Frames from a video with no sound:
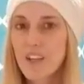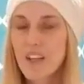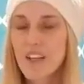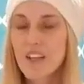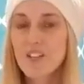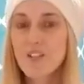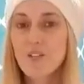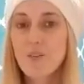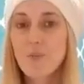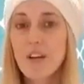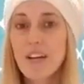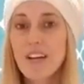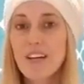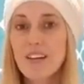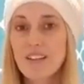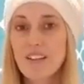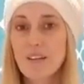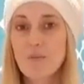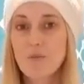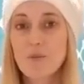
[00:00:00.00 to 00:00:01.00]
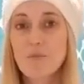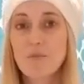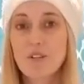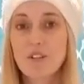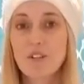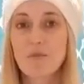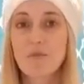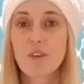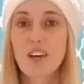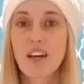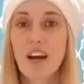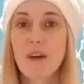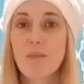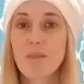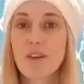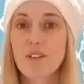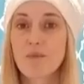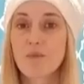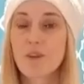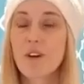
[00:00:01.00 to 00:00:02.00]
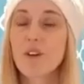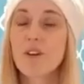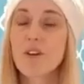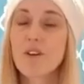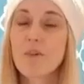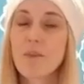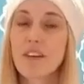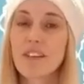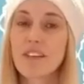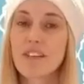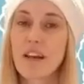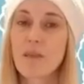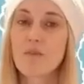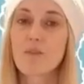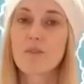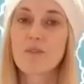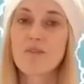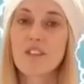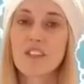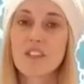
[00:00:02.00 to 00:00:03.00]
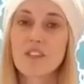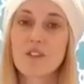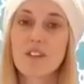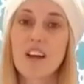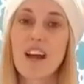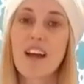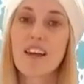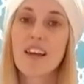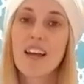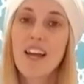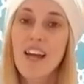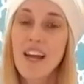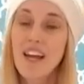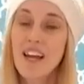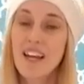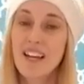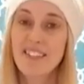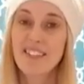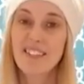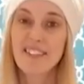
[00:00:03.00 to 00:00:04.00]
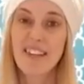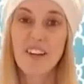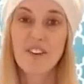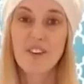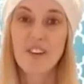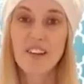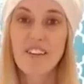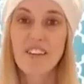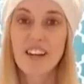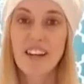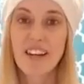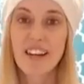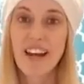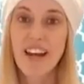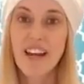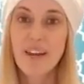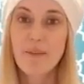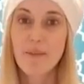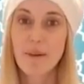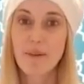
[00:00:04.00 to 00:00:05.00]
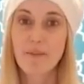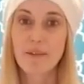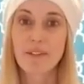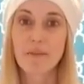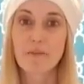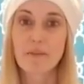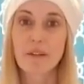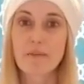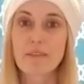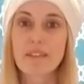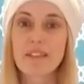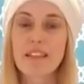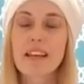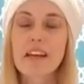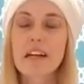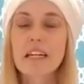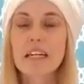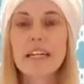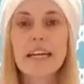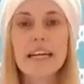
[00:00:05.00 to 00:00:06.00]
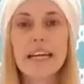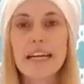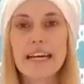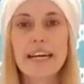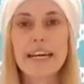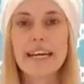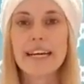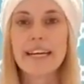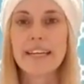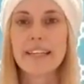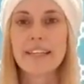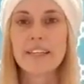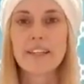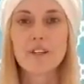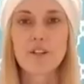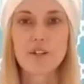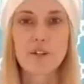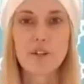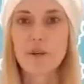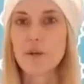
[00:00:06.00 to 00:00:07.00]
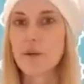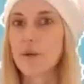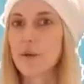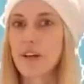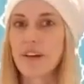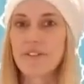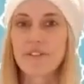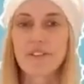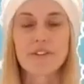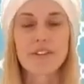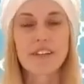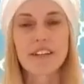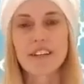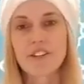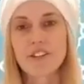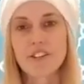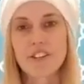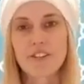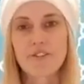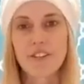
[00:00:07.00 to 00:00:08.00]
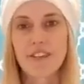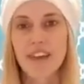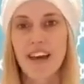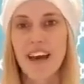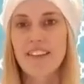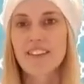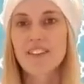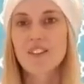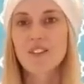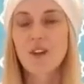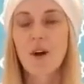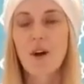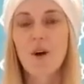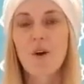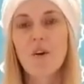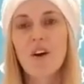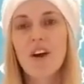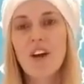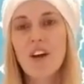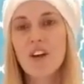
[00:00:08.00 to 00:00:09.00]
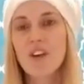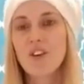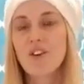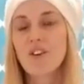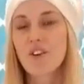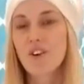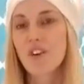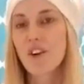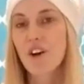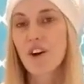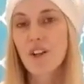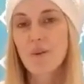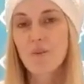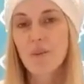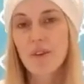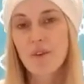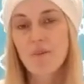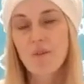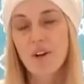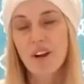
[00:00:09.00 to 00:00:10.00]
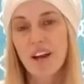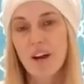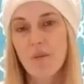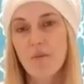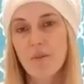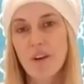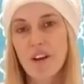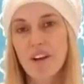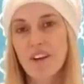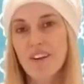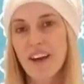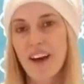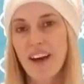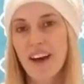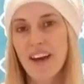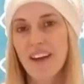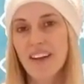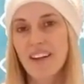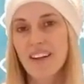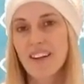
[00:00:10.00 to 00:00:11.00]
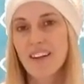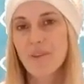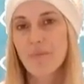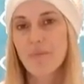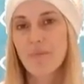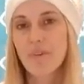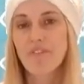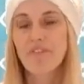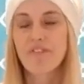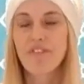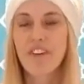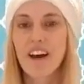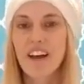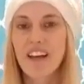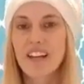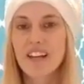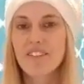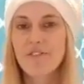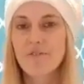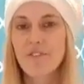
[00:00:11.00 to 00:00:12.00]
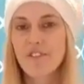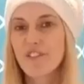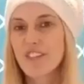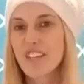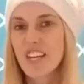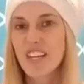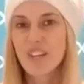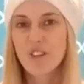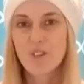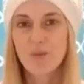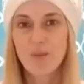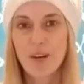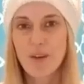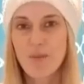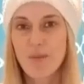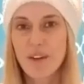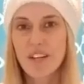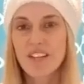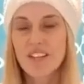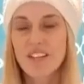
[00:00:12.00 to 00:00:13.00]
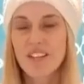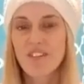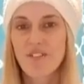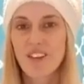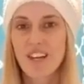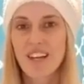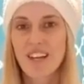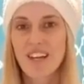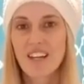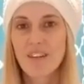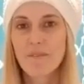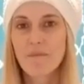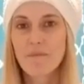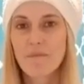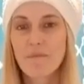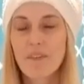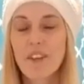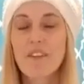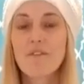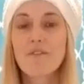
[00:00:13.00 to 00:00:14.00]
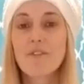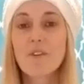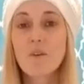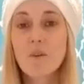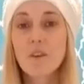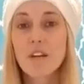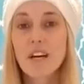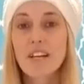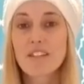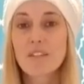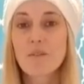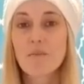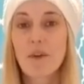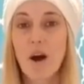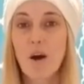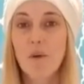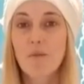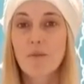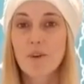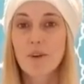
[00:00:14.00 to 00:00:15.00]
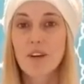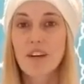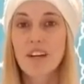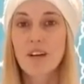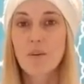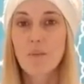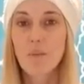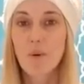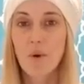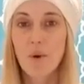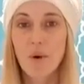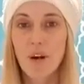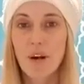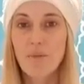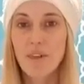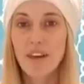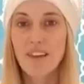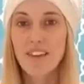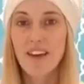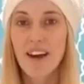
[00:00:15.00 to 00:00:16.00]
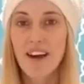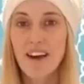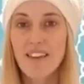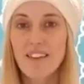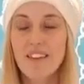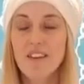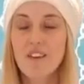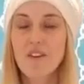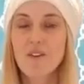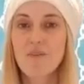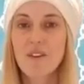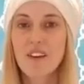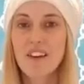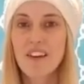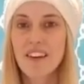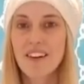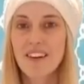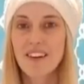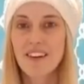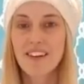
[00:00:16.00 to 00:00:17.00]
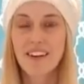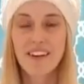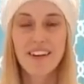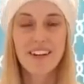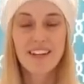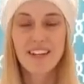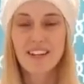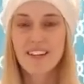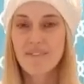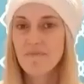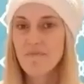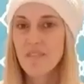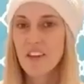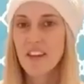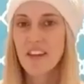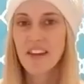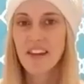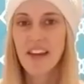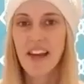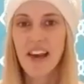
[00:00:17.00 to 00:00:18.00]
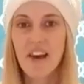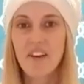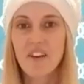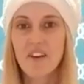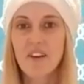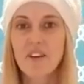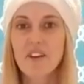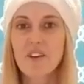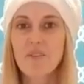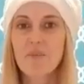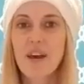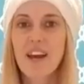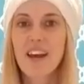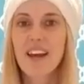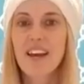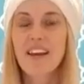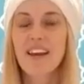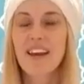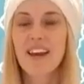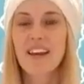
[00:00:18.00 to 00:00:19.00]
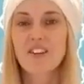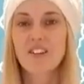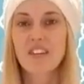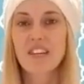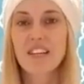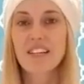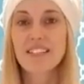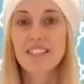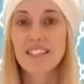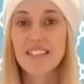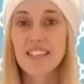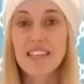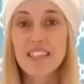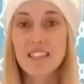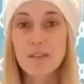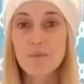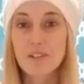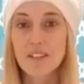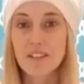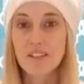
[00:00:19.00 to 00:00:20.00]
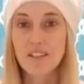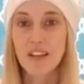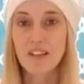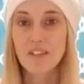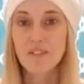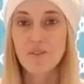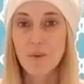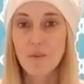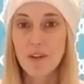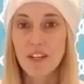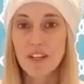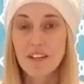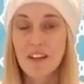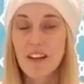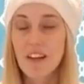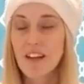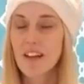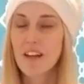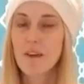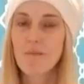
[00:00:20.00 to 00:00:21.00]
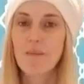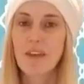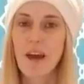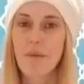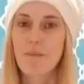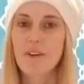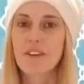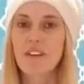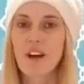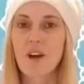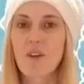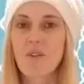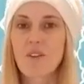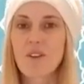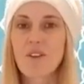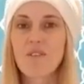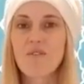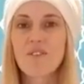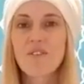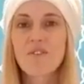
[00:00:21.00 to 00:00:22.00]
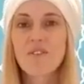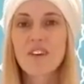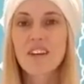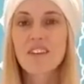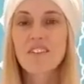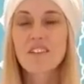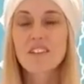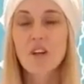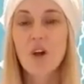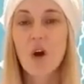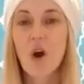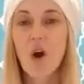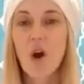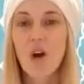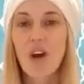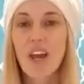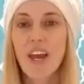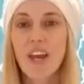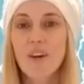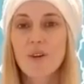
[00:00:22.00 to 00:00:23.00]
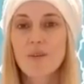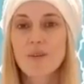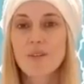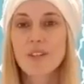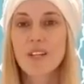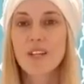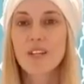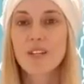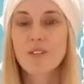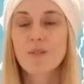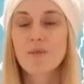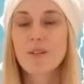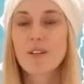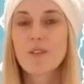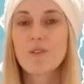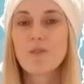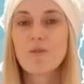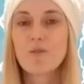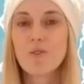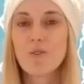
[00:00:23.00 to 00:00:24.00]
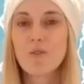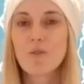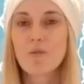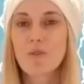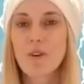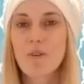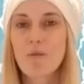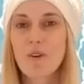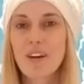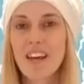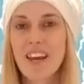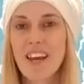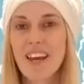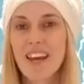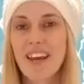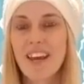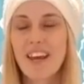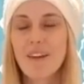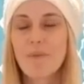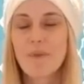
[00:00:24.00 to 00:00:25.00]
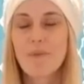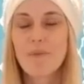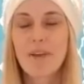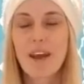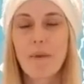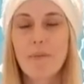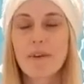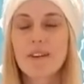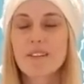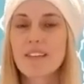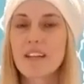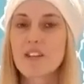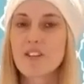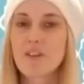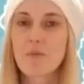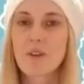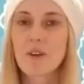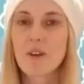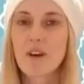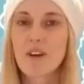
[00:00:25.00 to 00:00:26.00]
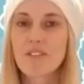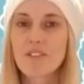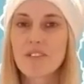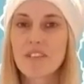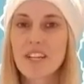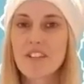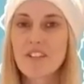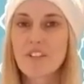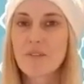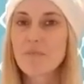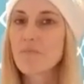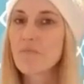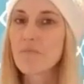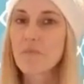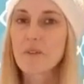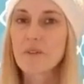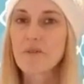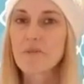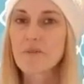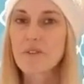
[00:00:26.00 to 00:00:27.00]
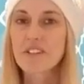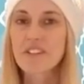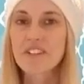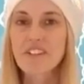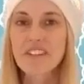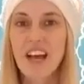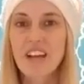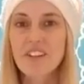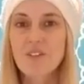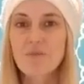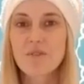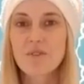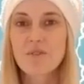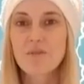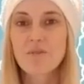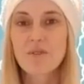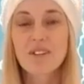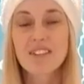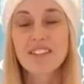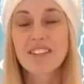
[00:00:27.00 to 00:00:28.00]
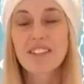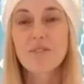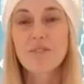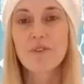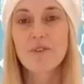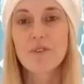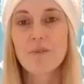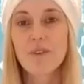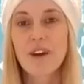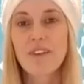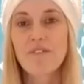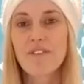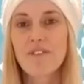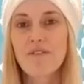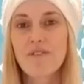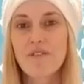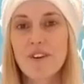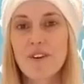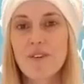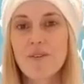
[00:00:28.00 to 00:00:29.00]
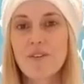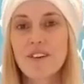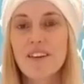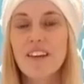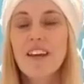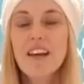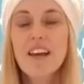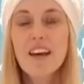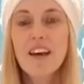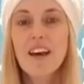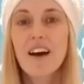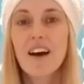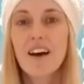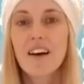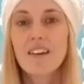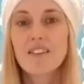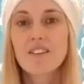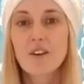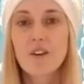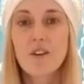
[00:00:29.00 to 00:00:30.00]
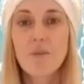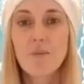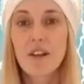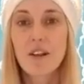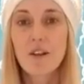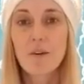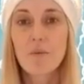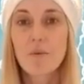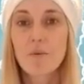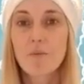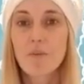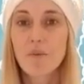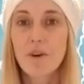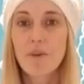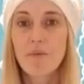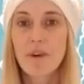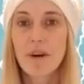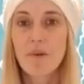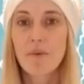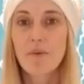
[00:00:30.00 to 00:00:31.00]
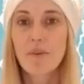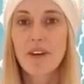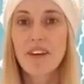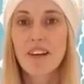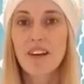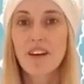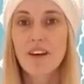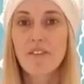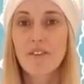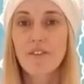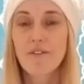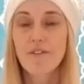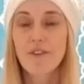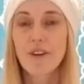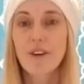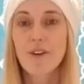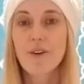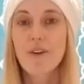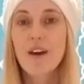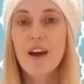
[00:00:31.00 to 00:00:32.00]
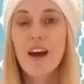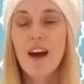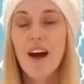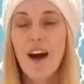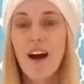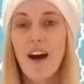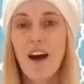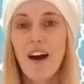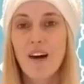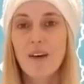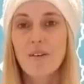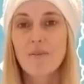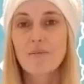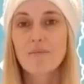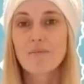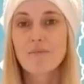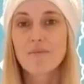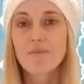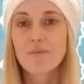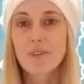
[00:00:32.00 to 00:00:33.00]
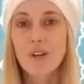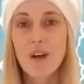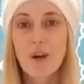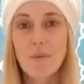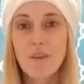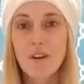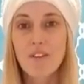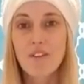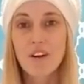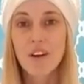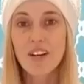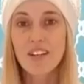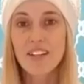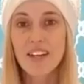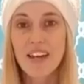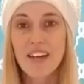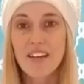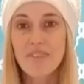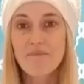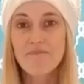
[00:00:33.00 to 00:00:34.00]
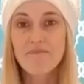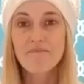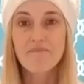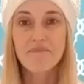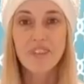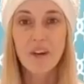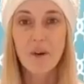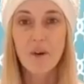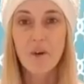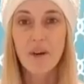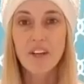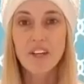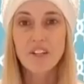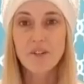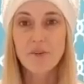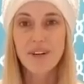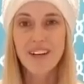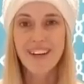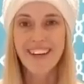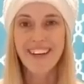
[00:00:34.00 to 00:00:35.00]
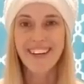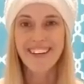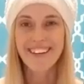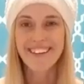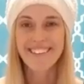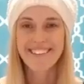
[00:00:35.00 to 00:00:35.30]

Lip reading: That's great, except you missed your workout, because we all know that by the time those events are done, it's 10 or 11 at night, maybe sometimes later, and there's no leftover energy for that. So your call on whether you work out morning or night, but find 15, 20 minutes to fit it in. If you'd like some help creating a program like that you could get done in, out, and on your way and actually see some success from it, I'd be happy to talk with you. Feel free to give us a call, 806-322-3188. We'd be happy to set you up with a consultation. No strings attached. We just want to see the right fit for you and tell you about a little more about what we can offer for you. So I hope you have a great day. Now go and get your workout in.